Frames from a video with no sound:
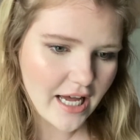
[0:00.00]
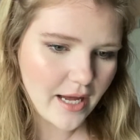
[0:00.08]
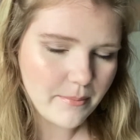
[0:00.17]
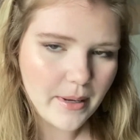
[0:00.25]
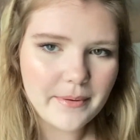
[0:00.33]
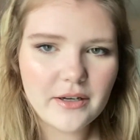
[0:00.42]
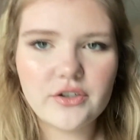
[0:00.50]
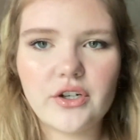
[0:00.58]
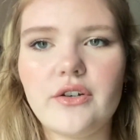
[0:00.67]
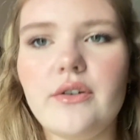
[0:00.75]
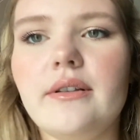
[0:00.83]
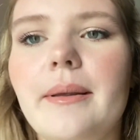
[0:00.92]
Maybe I'll show
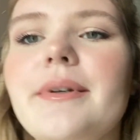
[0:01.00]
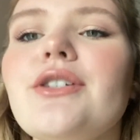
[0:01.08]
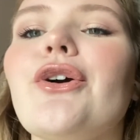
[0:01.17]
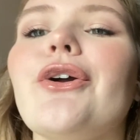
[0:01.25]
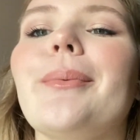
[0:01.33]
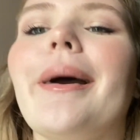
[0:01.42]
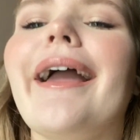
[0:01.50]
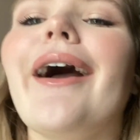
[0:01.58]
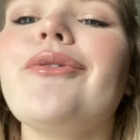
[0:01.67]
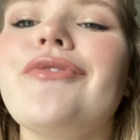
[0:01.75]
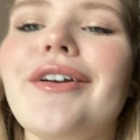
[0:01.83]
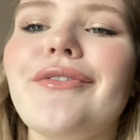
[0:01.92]
you, let me show you my
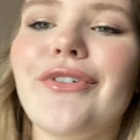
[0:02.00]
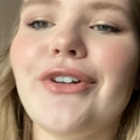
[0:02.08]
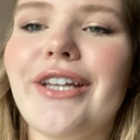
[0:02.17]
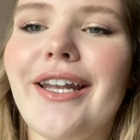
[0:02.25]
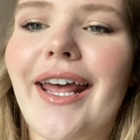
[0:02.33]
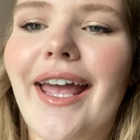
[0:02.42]
outfit for today.